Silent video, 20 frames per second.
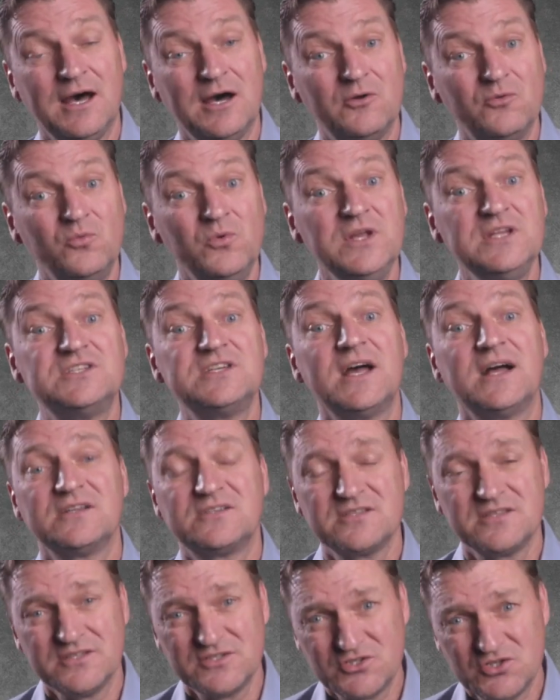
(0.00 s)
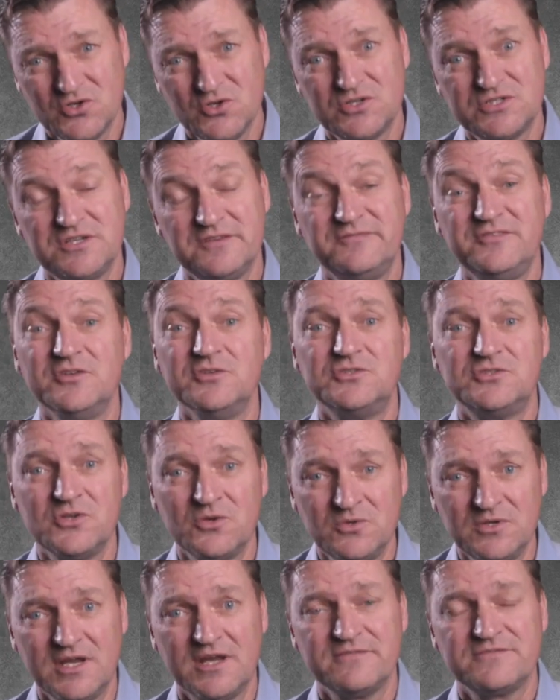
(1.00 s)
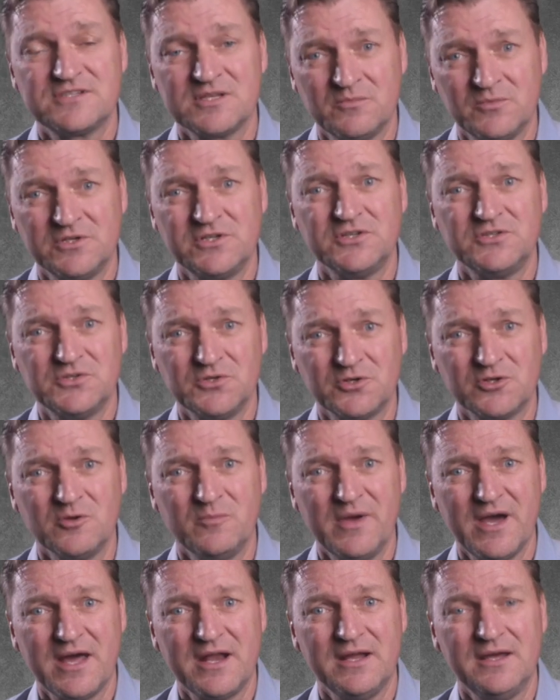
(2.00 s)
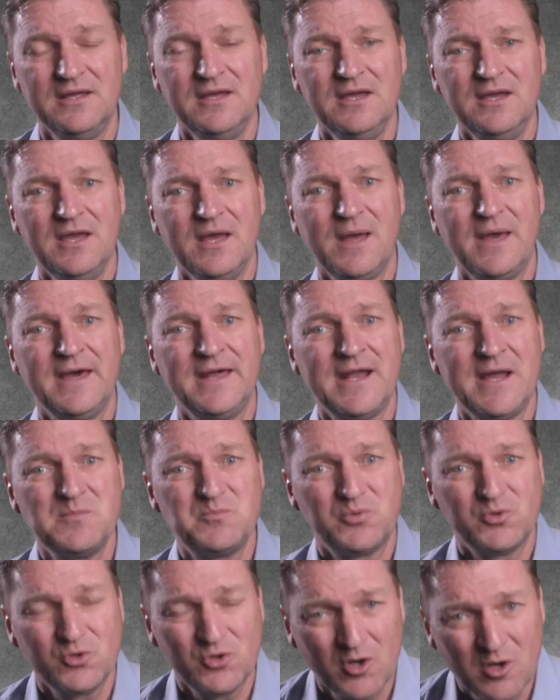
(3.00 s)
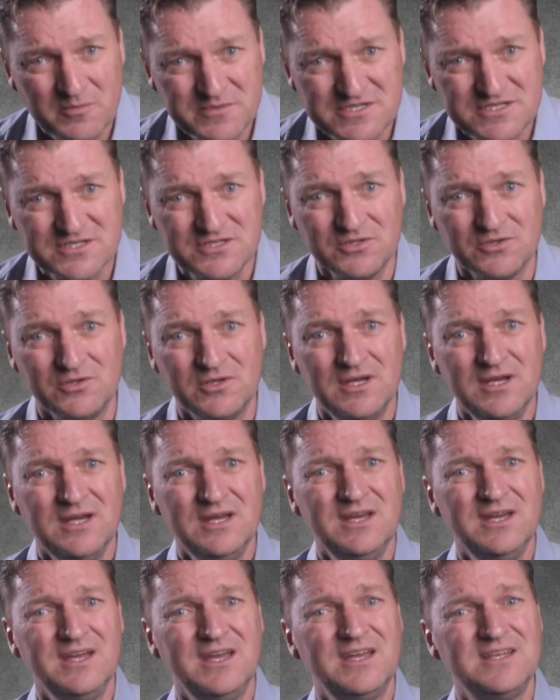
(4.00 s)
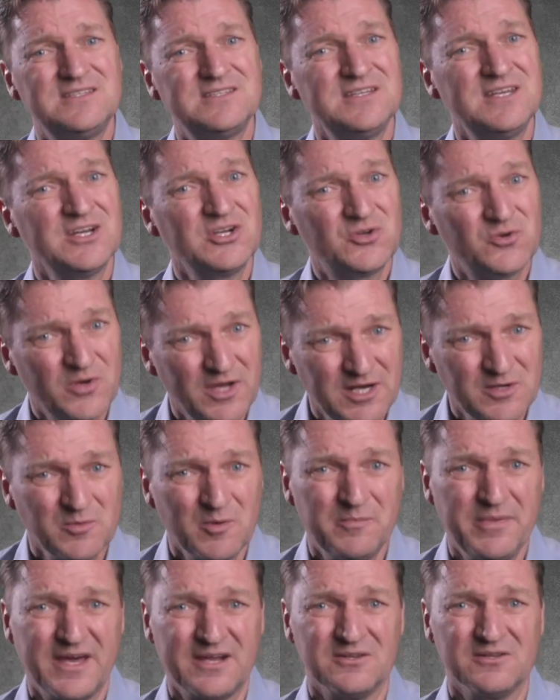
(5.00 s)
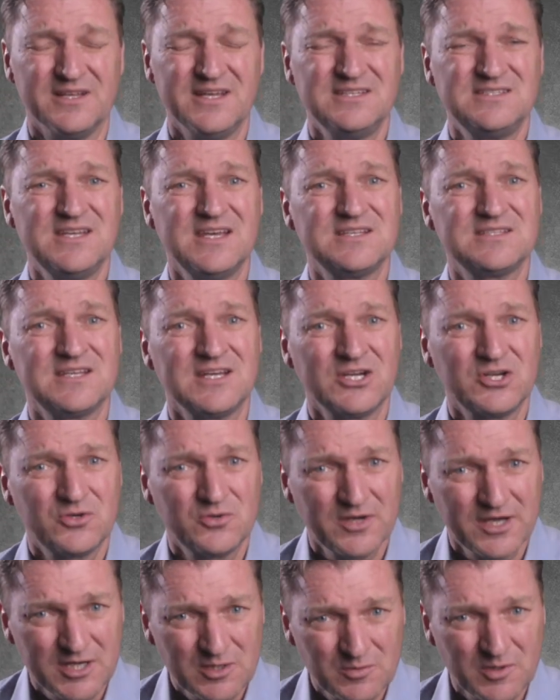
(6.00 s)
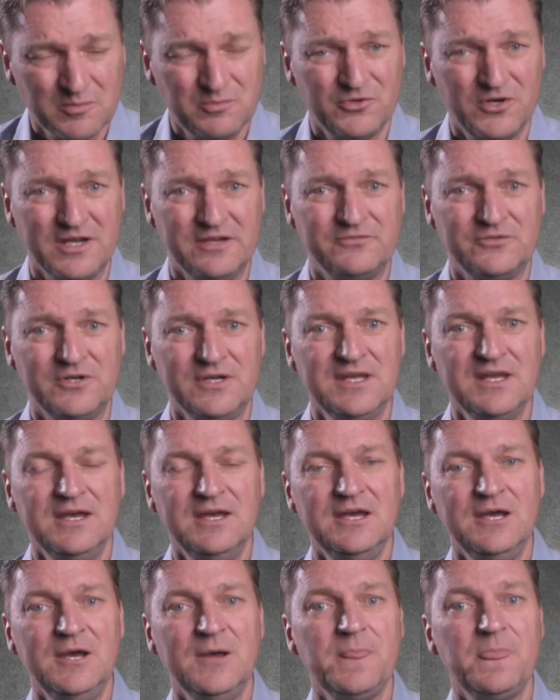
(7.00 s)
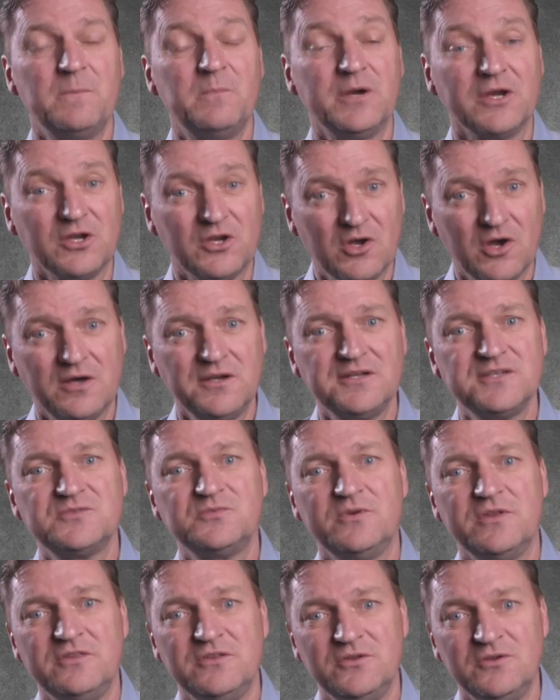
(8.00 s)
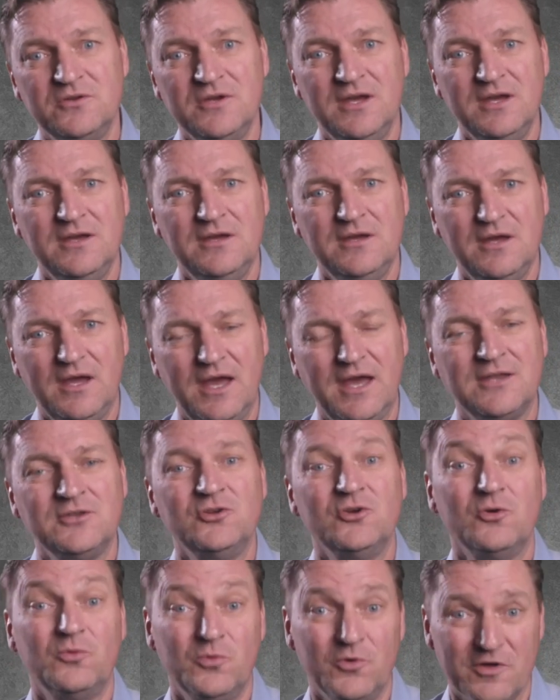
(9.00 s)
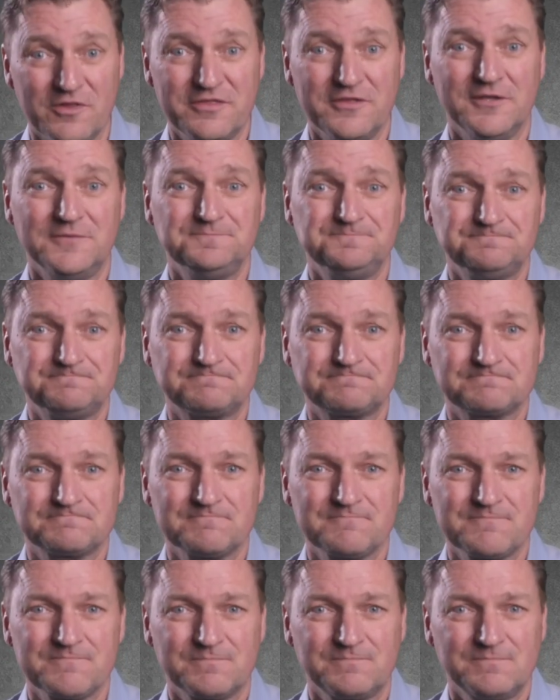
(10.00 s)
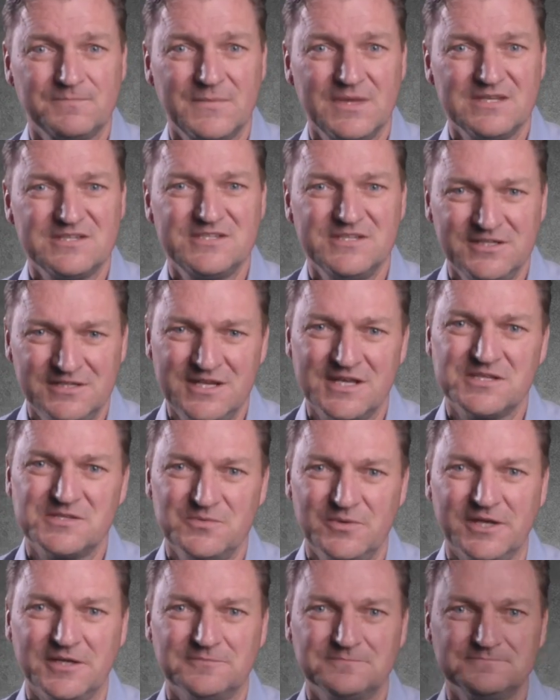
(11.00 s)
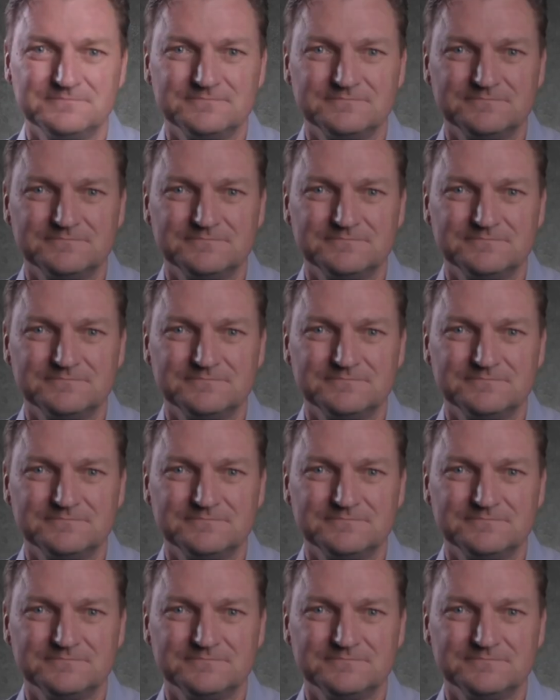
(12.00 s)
Reach out to the church if you don't have someone to talk about it. And I promise you, it's an incredible battle. It takes incredible bravery, but God is with you and you're worth it. See you next week.